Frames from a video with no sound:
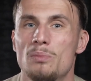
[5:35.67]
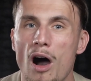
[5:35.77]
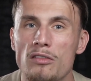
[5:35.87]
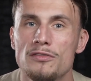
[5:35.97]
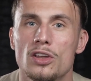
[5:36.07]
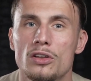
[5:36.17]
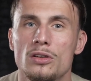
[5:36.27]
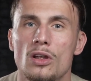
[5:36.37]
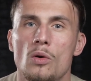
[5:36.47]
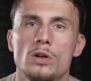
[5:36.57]
But
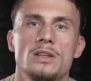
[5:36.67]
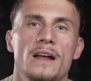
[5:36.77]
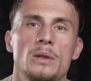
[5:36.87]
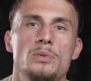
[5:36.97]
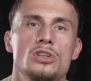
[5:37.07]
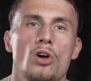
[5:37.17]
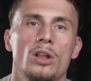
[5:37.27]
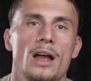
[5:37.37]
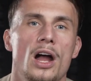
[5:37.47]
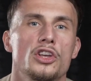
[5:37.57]
often, what developers
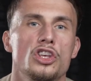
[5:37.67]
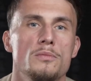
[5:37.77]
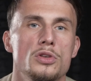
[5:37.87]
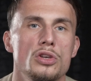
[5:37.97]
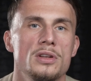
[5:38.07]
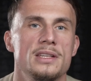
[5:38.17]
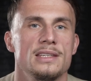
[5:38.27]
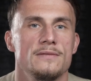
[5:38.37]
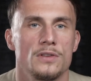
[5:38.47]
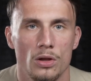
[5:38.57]
call a
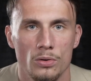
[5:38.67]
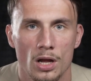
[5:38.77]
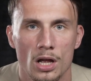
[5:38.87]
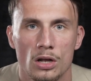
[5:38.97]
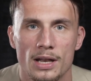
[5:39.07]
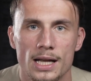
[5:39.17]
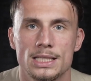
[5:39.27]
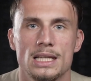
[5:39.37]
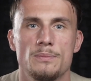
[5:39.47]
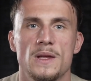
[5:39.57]
community view could
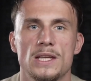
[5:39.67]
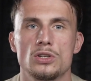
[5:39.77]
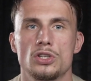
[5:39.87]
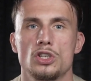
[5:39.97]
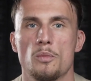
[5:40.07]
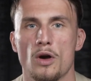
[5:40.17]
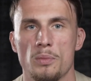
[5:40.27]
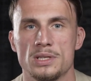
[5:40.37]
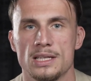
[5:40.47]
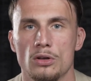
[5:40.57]
actually be just your
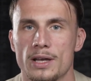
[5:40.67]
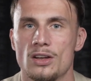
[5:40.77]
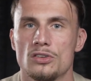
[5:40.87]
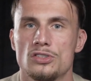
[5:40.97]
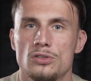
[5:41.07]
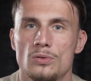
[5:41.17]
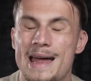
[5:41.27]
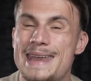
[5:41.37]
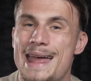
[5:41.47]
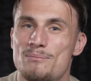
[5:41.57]
property looking onto
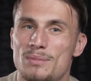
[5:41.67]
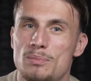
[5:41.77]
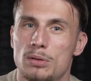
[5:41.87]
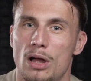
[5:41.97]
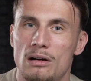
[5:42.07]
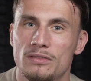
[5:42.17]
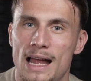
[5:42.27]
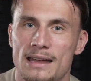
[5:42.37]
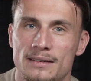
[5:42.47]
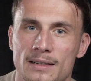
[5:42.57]
an empty plot of
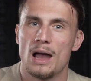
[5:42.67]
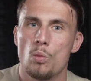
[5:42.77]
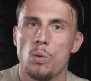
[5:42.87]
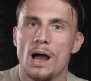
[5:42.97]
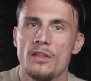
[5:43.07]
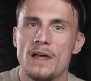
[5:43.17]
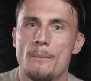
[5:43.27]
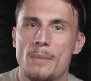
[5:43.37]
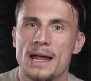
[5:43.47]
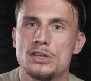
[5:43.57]
land. And while
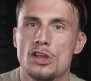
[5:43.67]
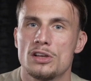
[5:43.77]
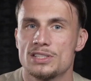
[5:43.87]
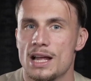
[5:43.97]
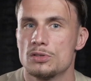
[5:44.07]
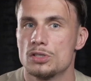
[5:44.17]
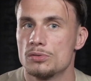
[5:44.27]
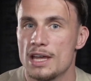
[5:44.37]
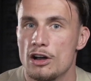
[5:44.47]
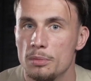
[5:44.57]
that might not sound so
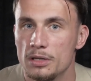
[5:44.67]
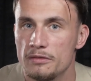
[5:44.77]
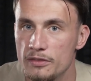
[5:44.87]
terrible at